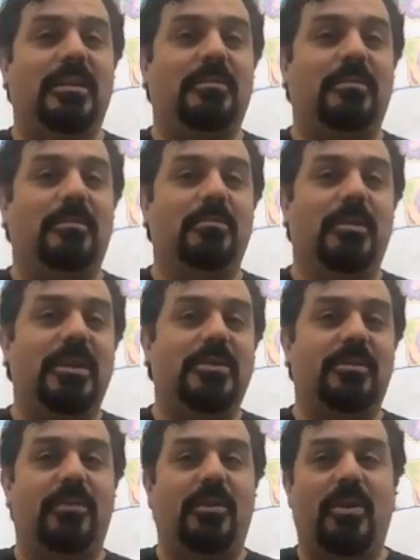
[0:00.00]
much
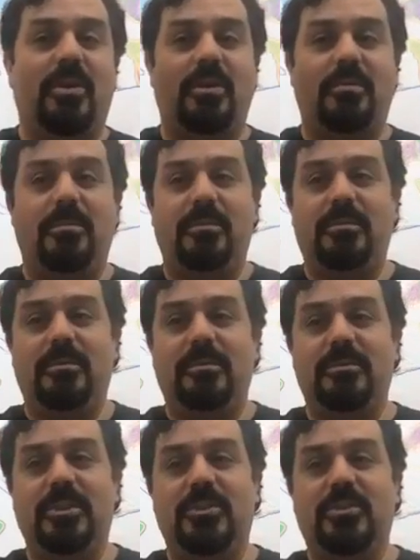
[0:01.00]
of our
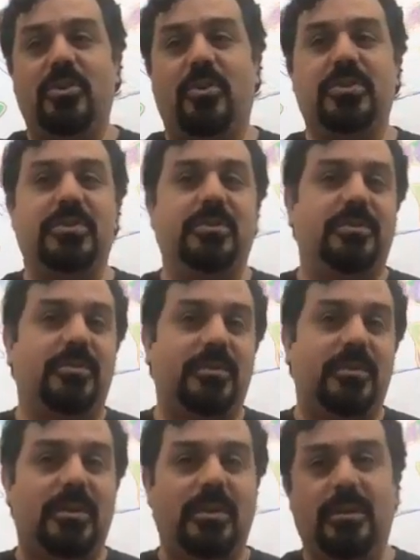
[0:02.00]
discursive
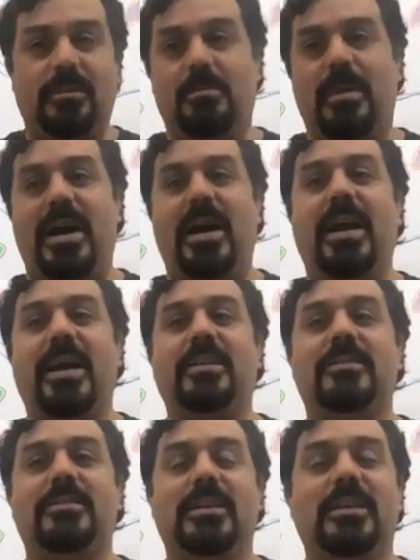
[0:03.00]

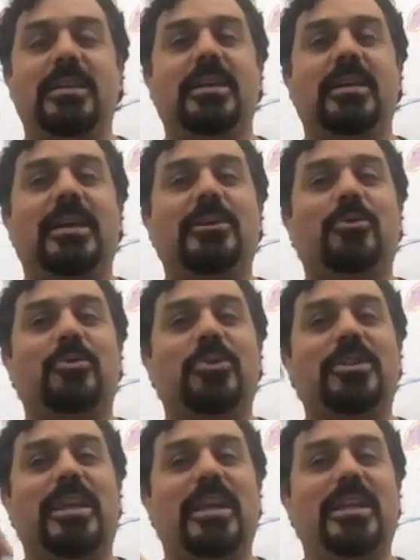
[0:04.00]
minds in order
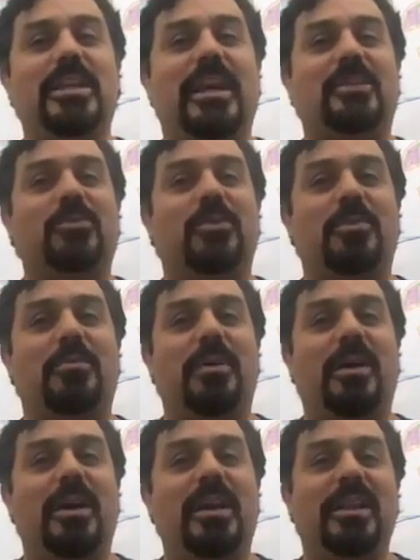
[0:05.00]
to connect with our
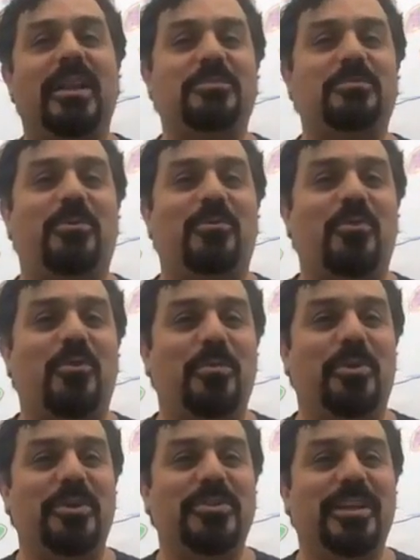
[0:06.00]
body. And as
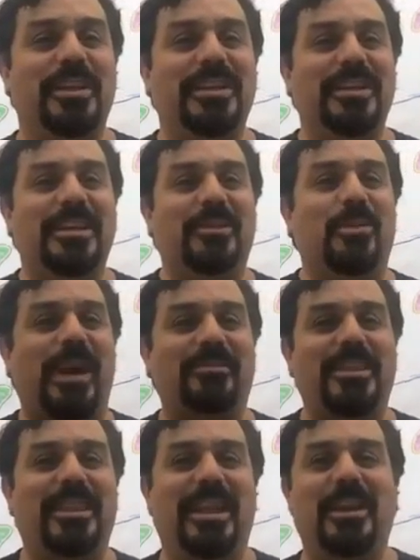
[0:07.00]
performers, We have to
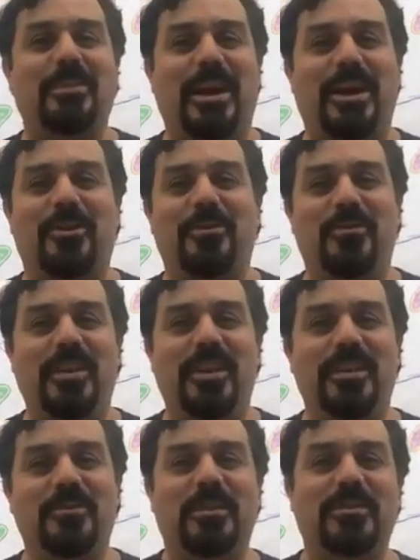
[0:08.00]
think about our
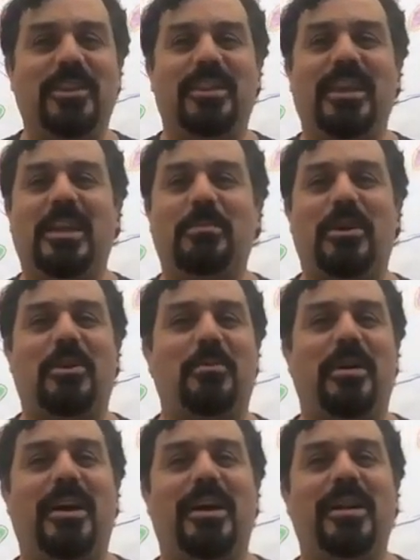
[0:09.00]
feet. We have to think about our
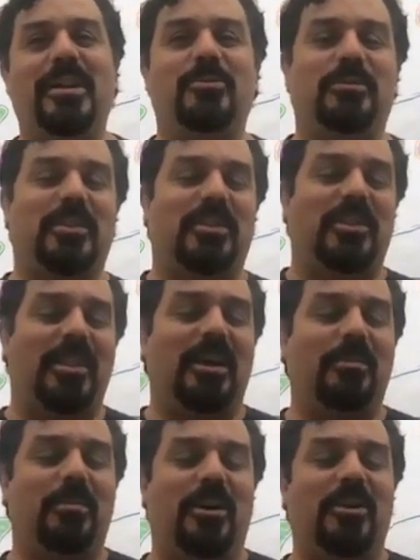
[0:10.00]
bodies. We have to think
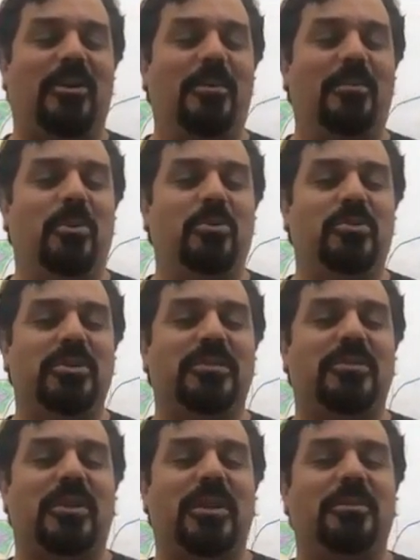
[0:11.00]
about our emotions,
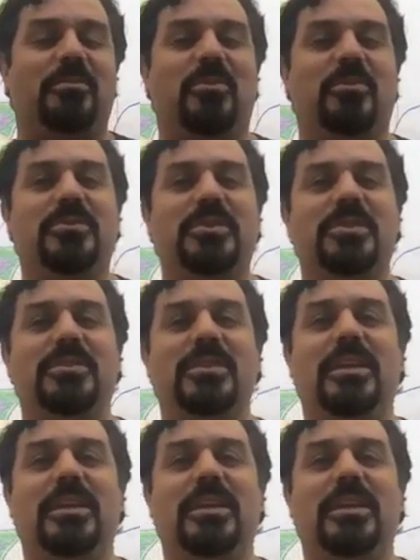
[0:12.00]
our impulses.